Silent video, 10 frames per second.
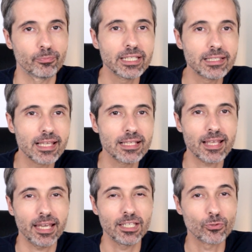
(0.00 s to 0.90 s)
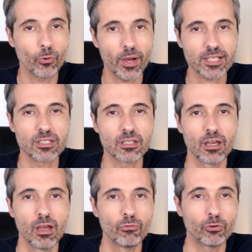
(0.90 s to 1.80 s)
We can sense that his quest
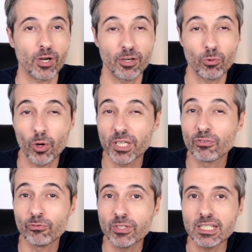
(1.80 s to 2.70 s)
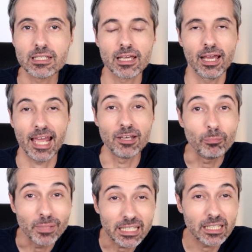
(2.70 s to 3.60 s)
for a heroic feat
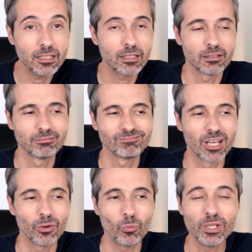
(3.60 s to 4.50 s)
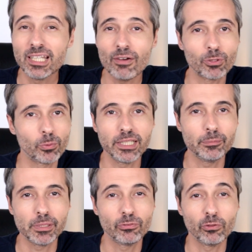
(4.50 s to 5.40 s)
and meaning will never really
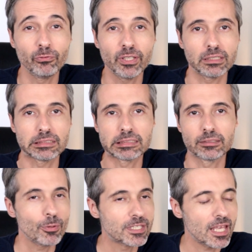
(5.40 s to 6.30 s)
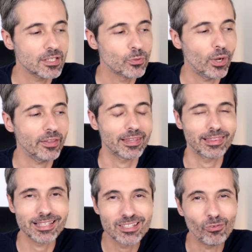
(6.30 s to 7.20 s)
be fulfilled. I would say as well
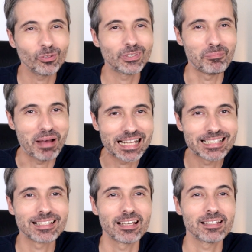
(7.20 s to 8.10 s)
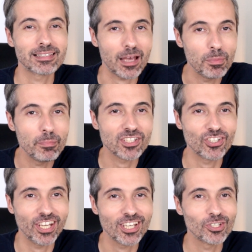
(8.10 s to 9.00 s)
that this novel demands some
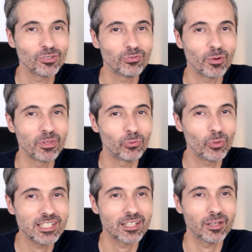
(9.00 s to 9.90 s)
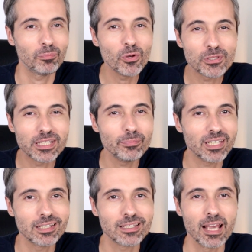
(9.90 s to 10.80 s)
imagination from the reader, mostly
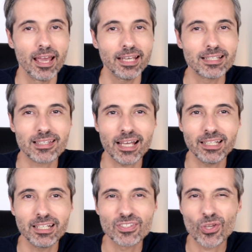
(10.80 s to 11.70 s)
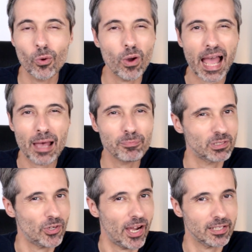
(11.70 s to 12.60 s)
because its setting is so
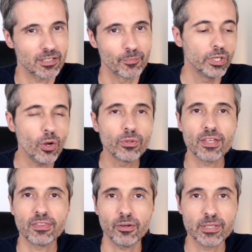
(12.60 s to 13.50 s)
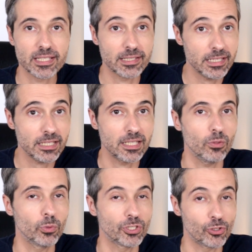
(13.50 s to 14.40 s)
abstract. We know that there is a
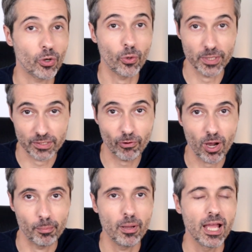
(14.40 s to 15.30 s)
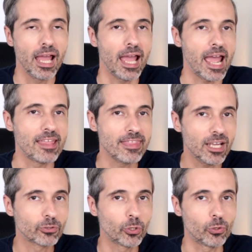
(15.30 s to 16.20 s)
city where Drogo is from, and
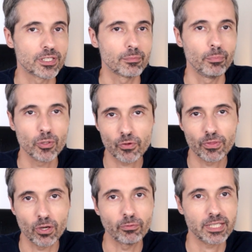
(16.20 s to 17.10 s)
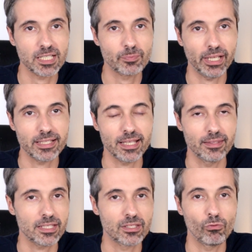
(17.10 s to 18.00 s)
then of course most of the novel takes place
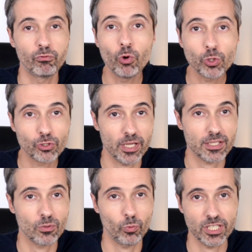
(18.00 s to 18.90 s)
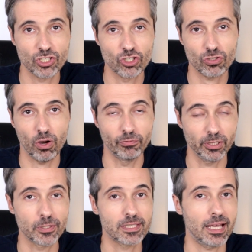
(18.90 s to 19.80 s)
in this fortress which
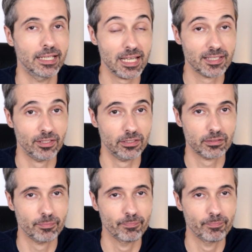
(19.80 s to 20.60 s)
overlooks a desert.